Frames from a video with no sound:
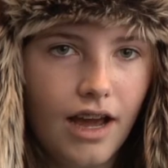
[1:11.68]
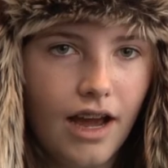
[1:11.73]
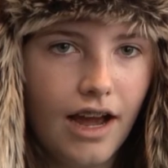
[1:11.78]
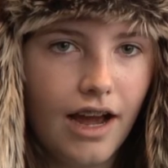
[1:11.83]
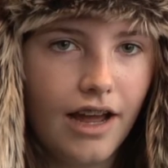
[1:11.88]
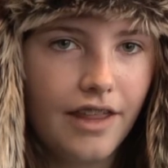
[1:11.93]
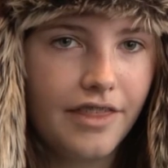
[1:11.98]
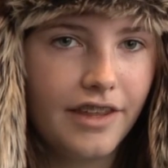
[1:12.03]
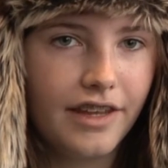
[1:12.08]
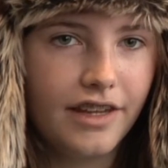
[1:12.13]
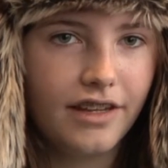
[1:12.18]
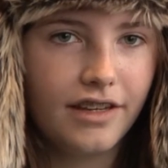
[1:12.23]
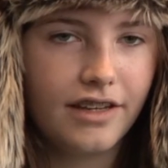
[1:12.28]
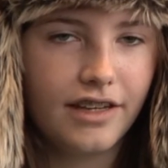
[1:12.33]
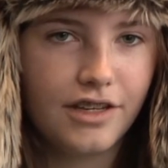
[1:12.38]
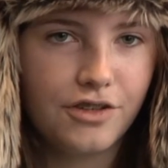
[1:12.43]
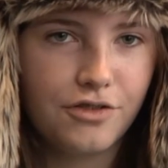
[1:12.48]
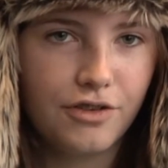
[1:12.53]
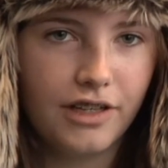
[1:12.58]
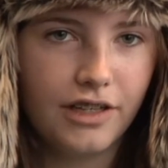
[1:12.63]
I think
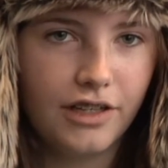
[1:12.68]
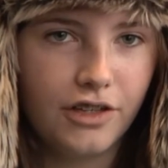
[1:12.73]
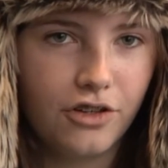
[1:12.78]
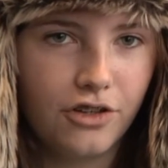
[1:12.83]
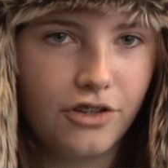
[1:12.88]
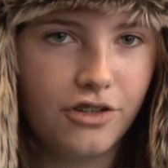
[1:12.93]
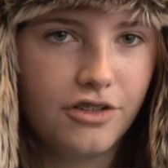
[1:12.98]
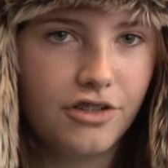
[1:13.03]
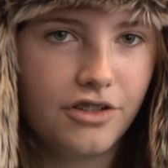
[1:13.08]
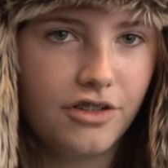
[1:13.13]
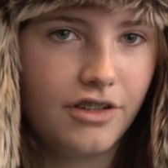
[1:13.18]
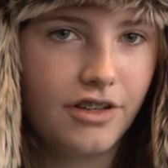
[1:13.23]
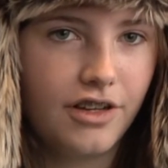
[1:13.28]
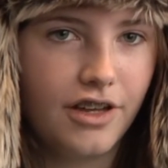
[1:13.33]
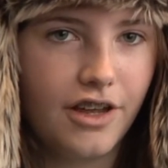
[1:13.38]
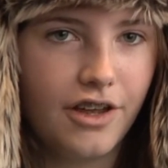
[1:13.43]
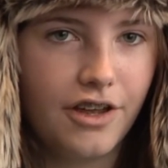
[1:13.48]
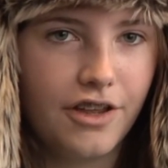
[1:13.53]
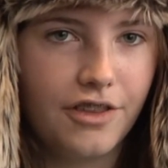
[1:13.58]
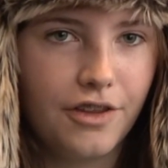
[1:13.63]
it's really good
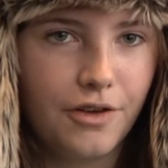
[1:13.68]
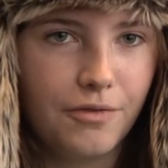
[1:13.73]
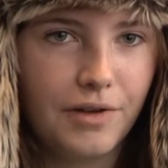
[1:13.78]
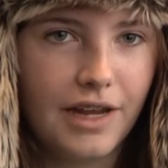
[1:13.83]
that